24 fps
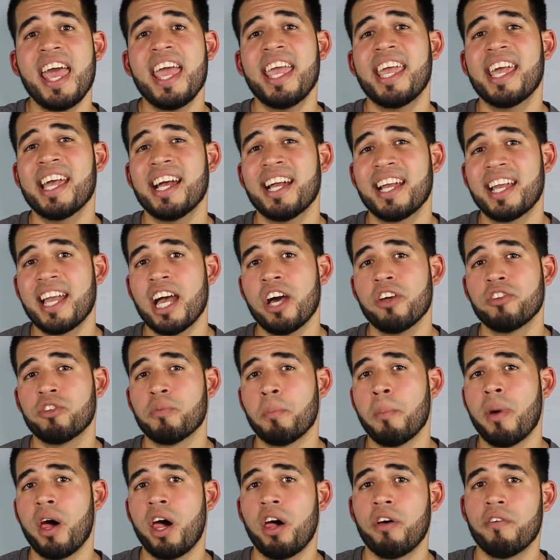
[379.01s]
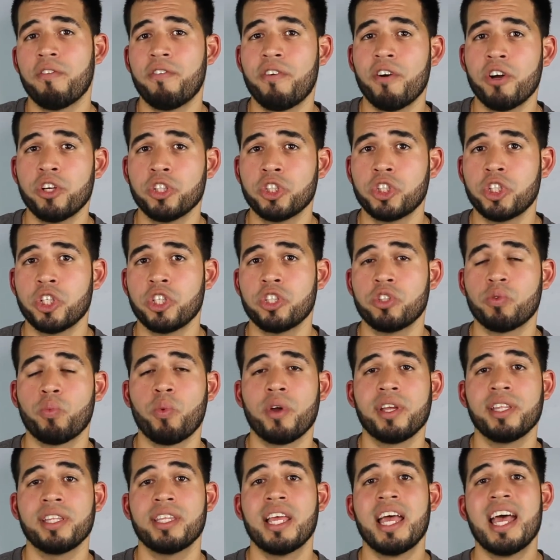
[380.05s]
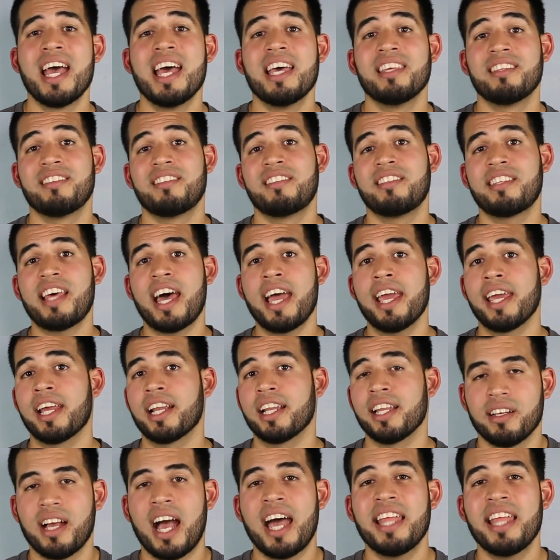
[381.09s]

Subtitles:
it can cause malfunctions when cycling.